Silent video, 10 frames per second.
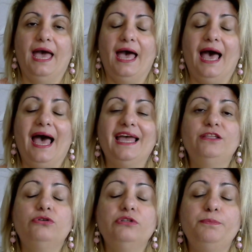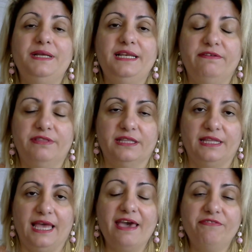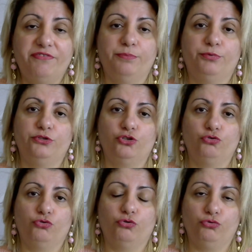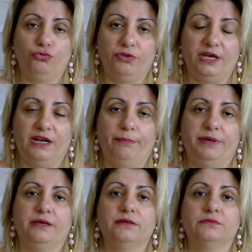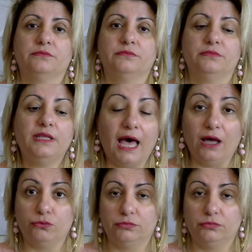I don't believe that everybody should go to therapy now,